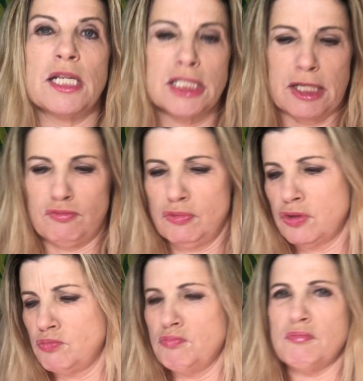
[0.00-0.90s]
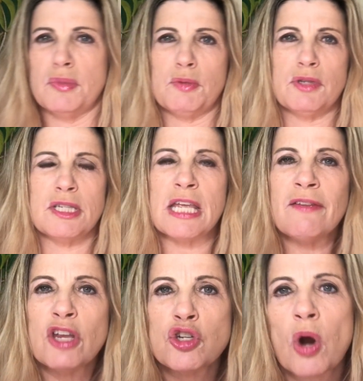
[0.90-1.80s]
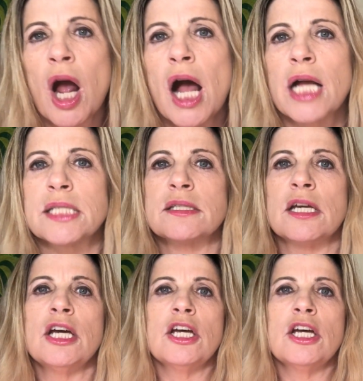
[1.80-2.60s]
It's like TV trucks,